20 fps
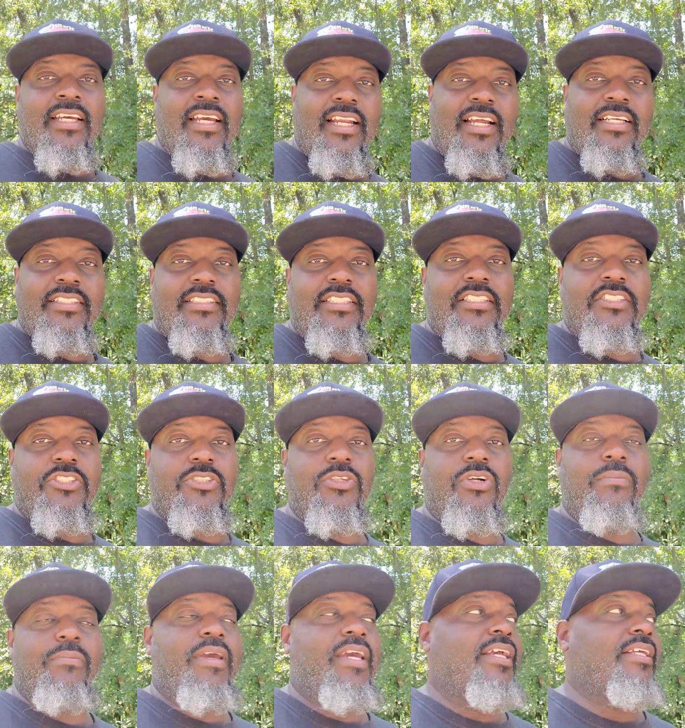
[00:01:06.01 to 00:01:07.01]
And I said,
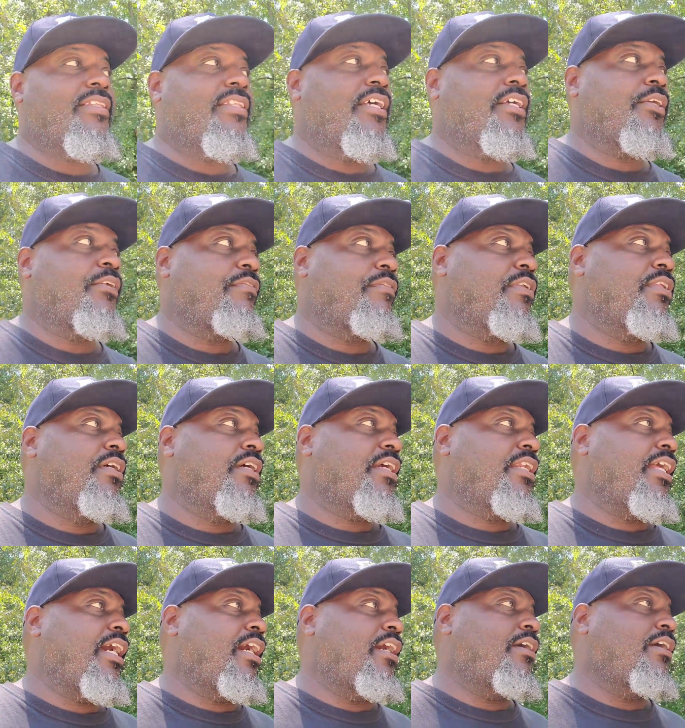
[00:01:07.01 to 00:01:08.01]
sure, man, thank you for
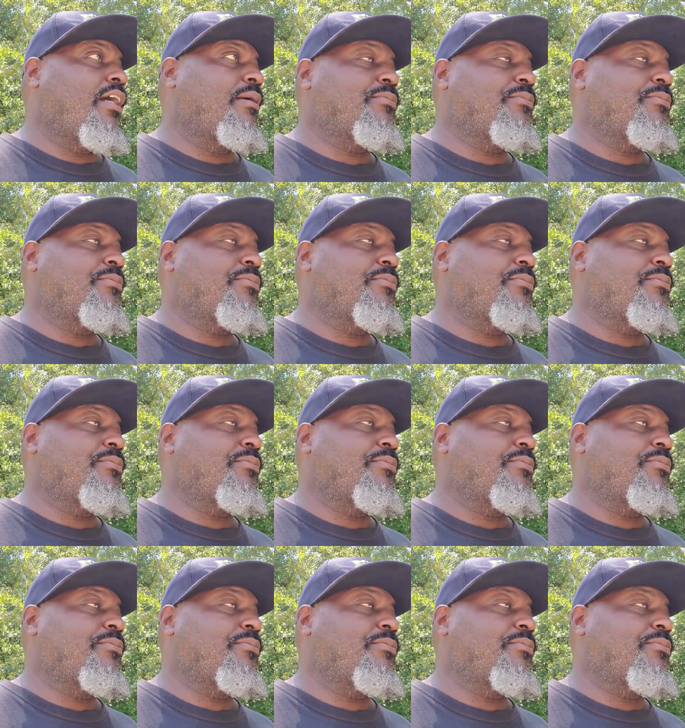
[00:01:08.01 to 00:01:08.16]
looking out.